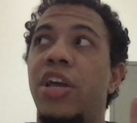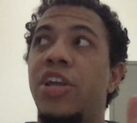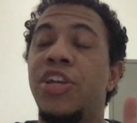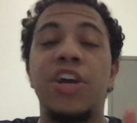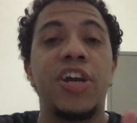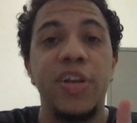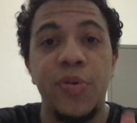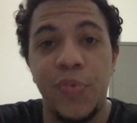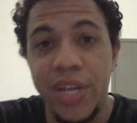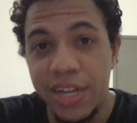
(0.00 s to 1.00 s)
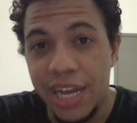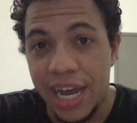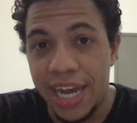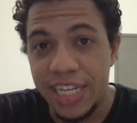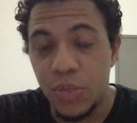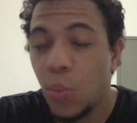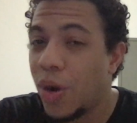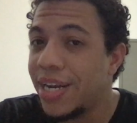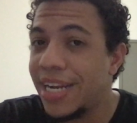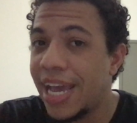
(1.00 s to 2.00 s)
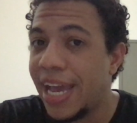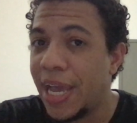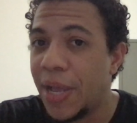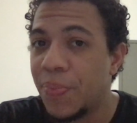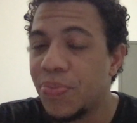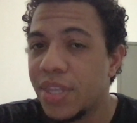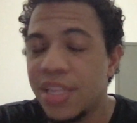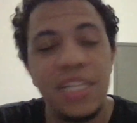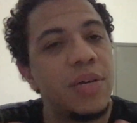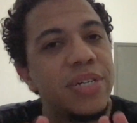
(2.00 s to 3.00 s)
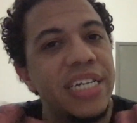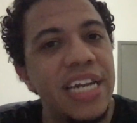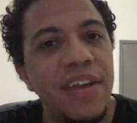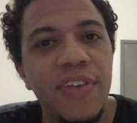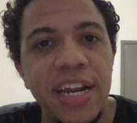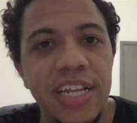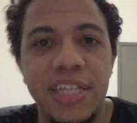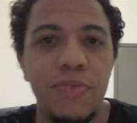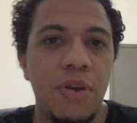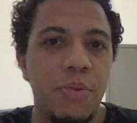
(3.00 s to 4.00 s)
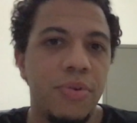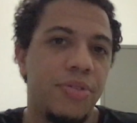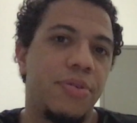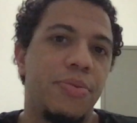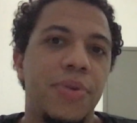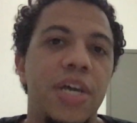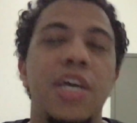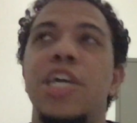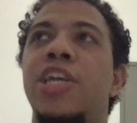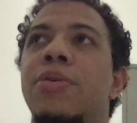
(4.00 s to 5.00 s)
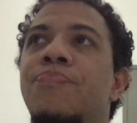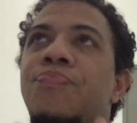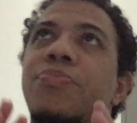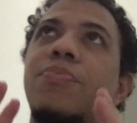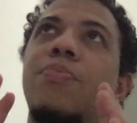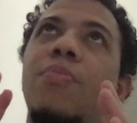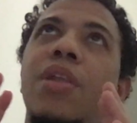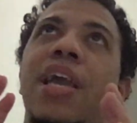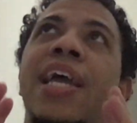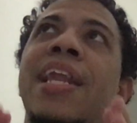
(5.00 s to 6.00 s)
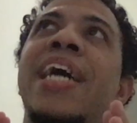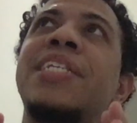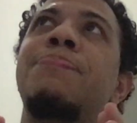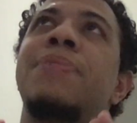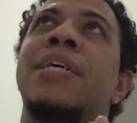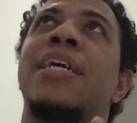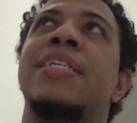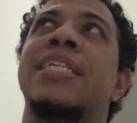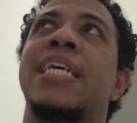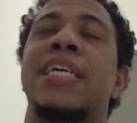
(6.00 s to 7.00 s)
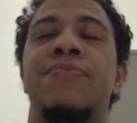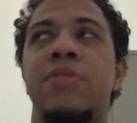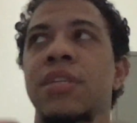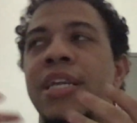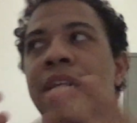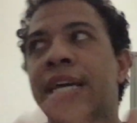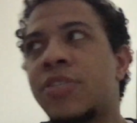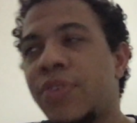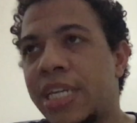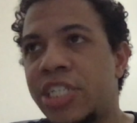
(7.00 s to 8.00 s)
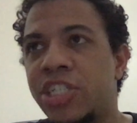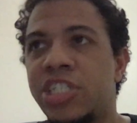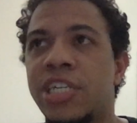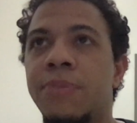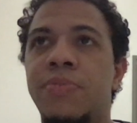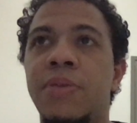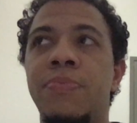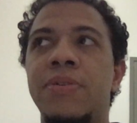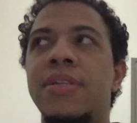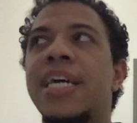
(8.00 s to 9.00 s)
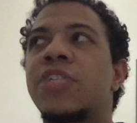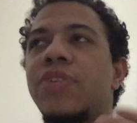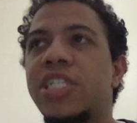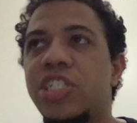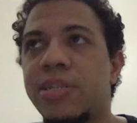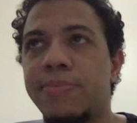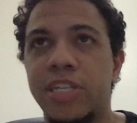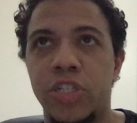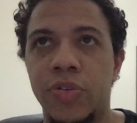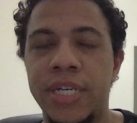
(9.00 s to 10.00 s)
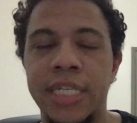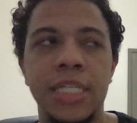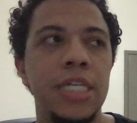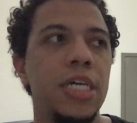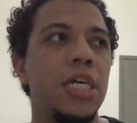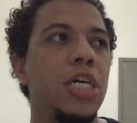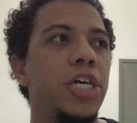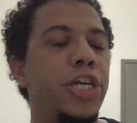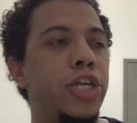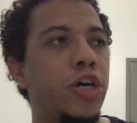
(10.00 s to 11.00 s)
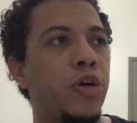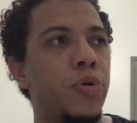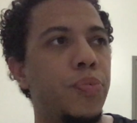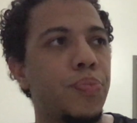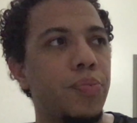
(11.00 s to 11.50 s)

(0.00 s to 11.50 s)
you're gonna realize one day that there was never anything wrong with you and that's because like if in the next relationship the, the next relationship that you're in you know